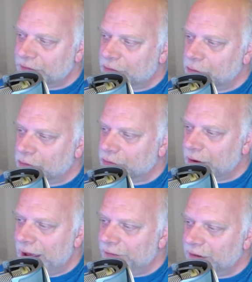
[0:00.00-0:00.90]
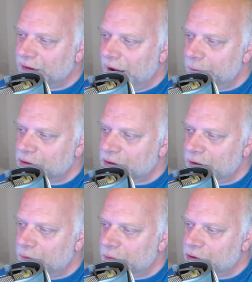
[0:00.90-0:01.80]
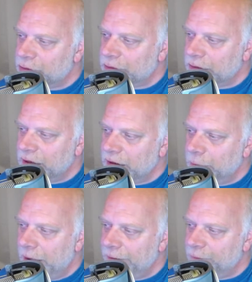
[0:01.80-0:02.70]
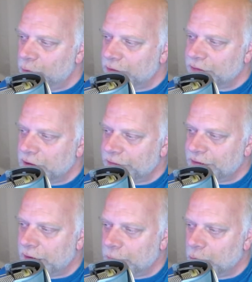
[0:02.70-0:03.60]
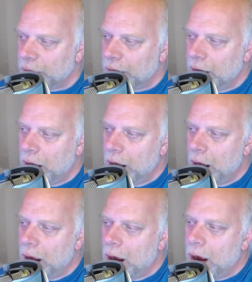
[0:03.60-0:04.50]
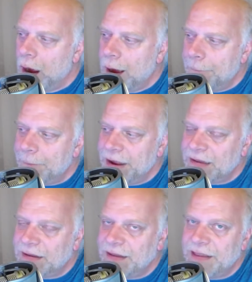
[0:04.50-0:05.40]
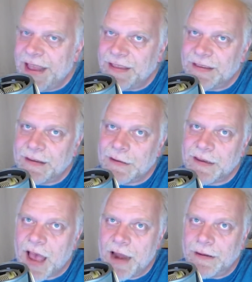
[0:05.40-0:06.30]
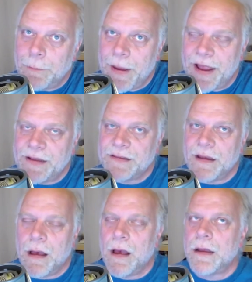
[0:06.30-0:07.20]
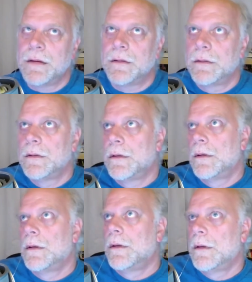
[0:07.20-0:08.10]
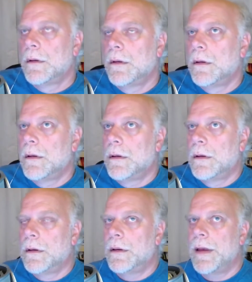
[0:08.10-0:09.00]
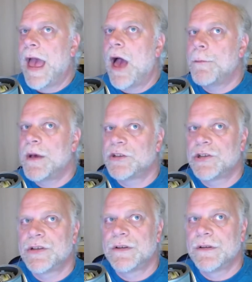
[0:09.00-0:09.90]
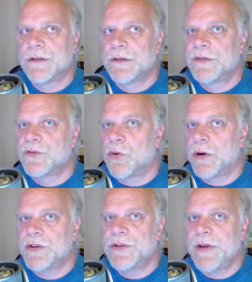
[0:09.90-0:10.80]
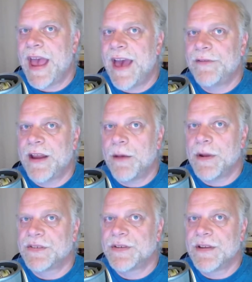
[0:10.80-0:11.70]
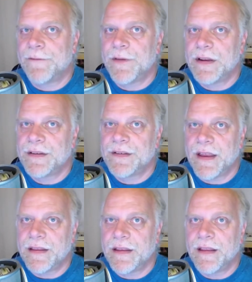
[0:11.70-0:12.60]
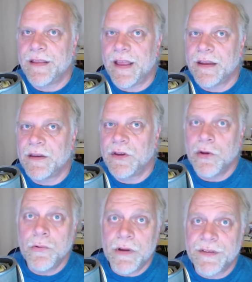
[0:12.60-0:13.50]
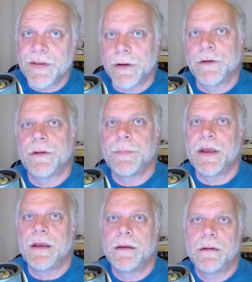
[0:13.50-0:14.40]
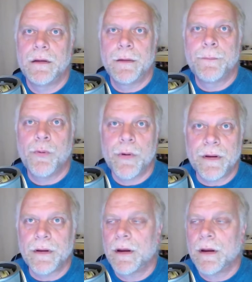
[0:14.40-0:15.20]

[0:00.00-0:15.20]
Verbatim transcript: Google Drive, and Time Machine, we shouldn't need to pay for a service anymore. That kind of depends on how much storage you have and how much stuff it is that you consider to be important.